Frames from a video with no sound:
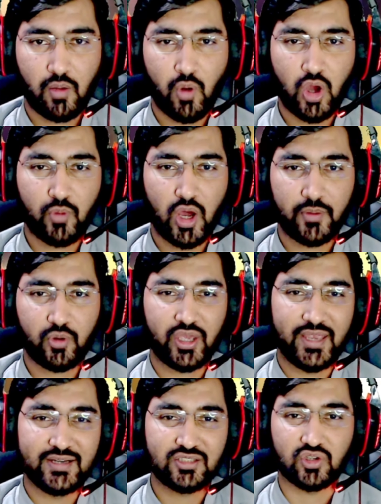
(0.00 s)
on, Barb. Okay,
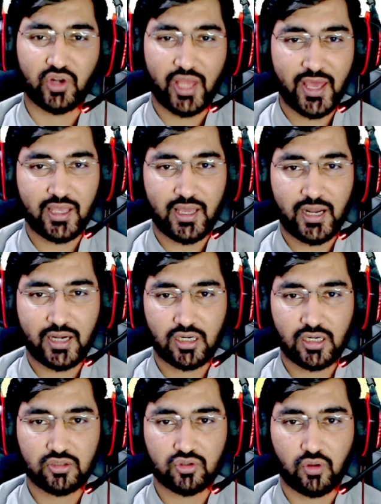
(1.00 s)
it's a rare
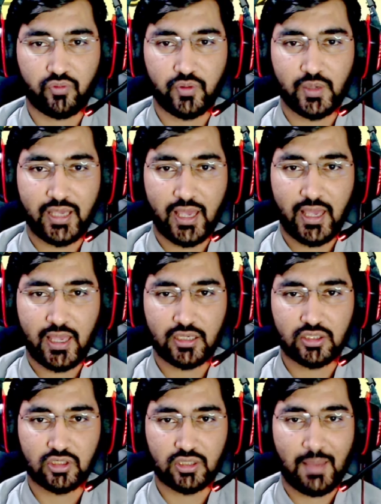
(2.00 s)
character, so we will get
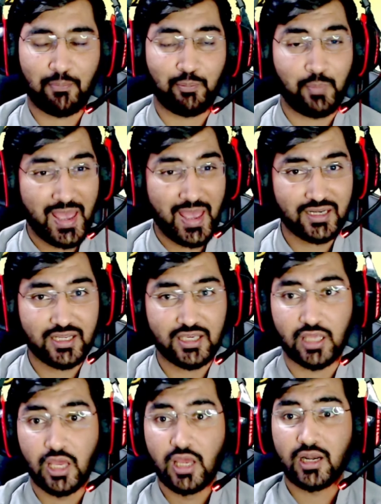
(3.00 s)
Bandit.
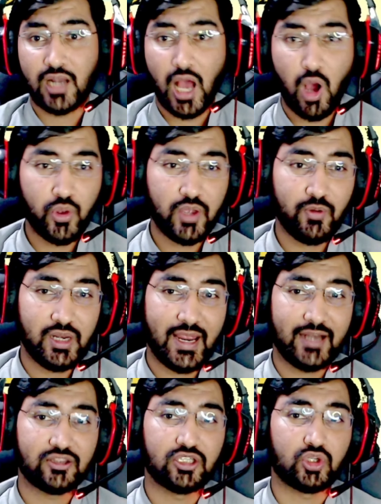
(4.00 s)
Now he will
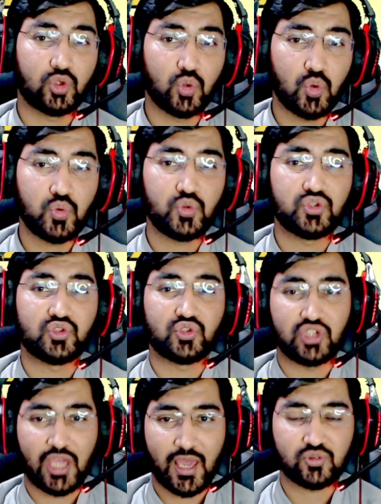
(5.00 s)
get the 2
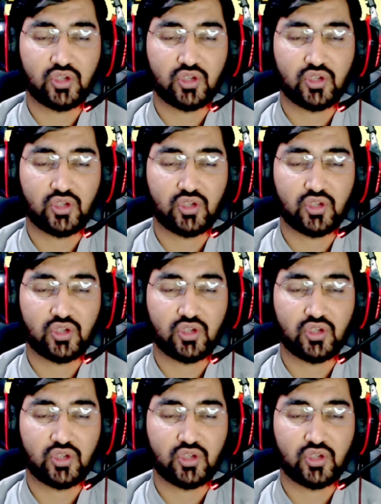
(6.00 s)
gems